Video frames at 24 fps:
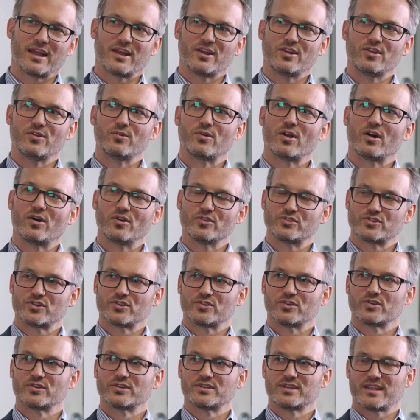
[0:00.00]
a new
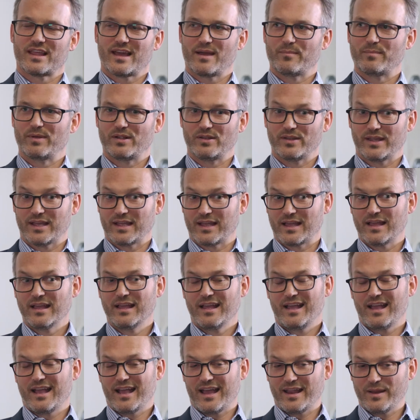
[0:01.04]
culture to that building.
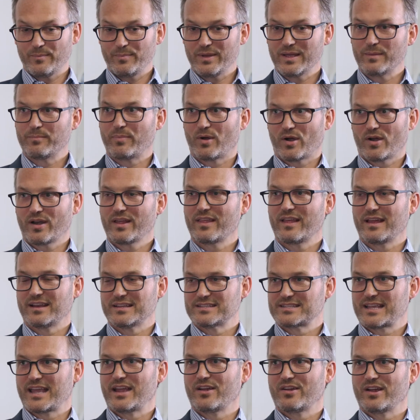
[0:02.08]
And a big part of that
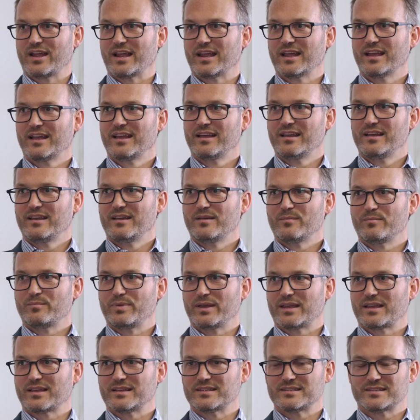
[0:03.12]
is caring,
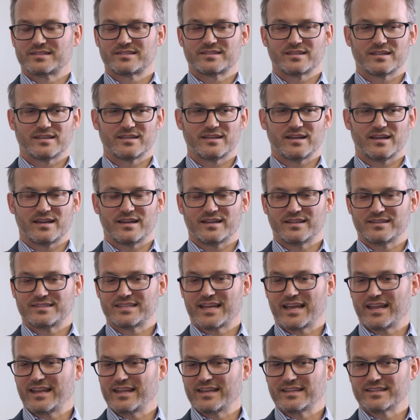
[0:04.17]
because
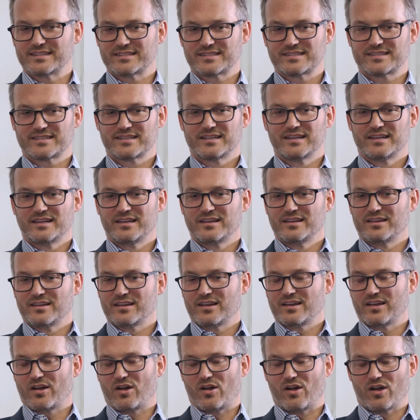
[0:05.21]
tenants
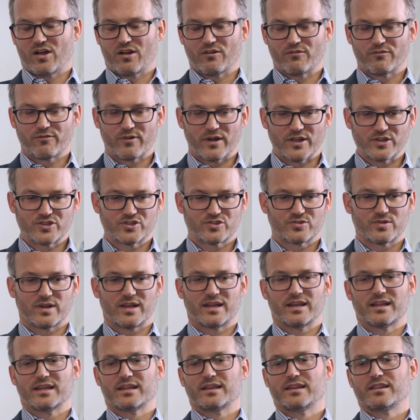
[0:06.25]
are
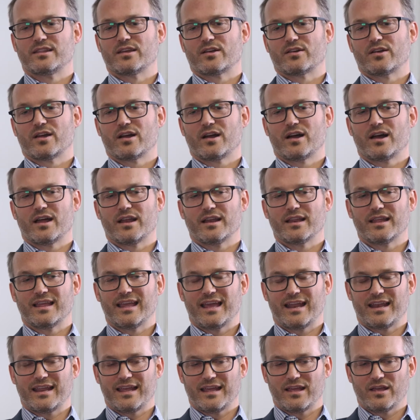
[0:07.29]
frustrated. They're not
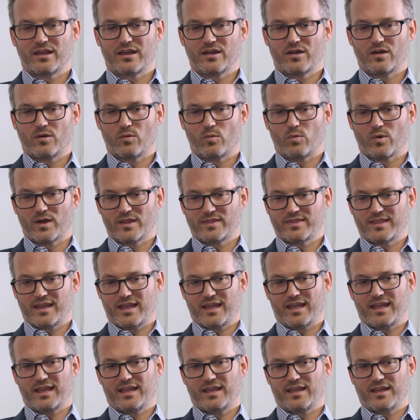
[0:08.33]
getting what
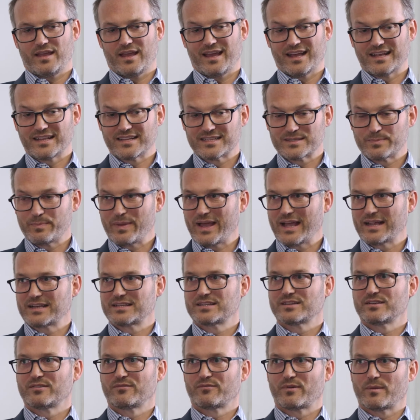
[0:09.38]
they
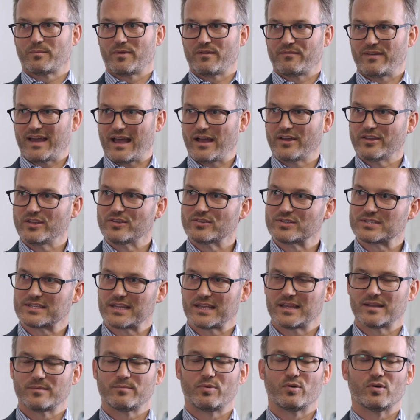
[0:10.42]
expect from a value
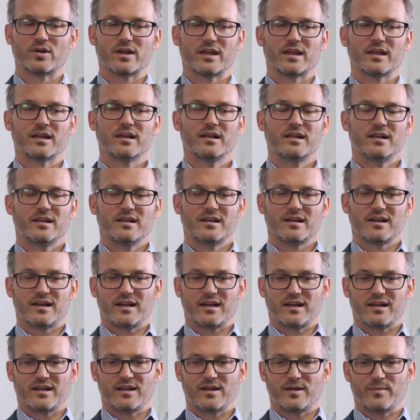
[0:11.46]
standpoint.
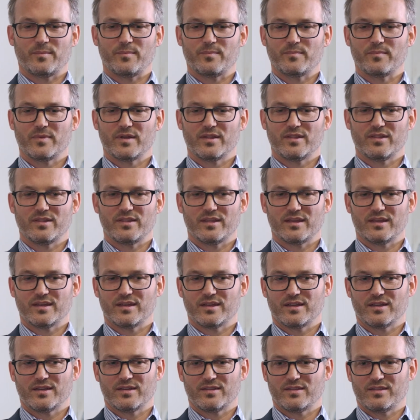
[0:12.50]

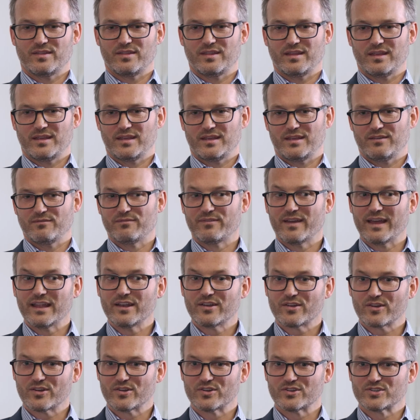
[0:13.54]
The
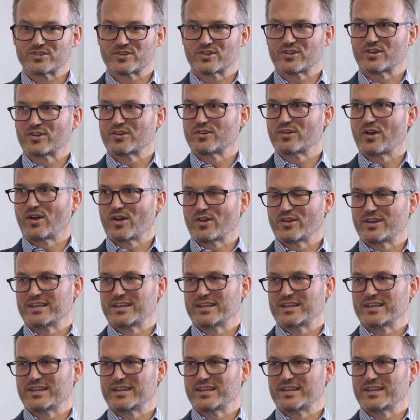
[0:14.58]
vendors are